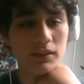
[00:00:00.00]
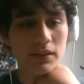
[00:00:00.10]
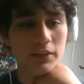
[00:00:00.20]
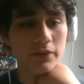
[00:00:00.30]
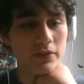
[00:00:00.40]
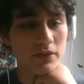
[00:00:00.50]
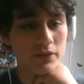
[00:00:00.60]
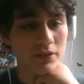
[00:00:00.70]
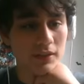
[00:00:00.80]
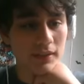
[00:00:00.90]
Yeah, Yugi's
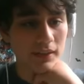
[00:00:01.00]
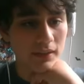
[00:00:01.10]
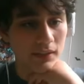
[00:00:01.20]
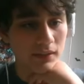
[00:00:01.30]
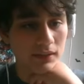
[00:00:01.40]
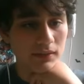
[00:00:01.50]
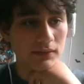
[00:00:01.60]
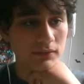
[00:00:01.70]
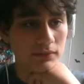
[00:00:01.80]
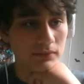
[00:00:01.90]
just not here.
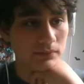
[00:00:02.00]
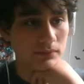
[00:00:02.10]
Yo,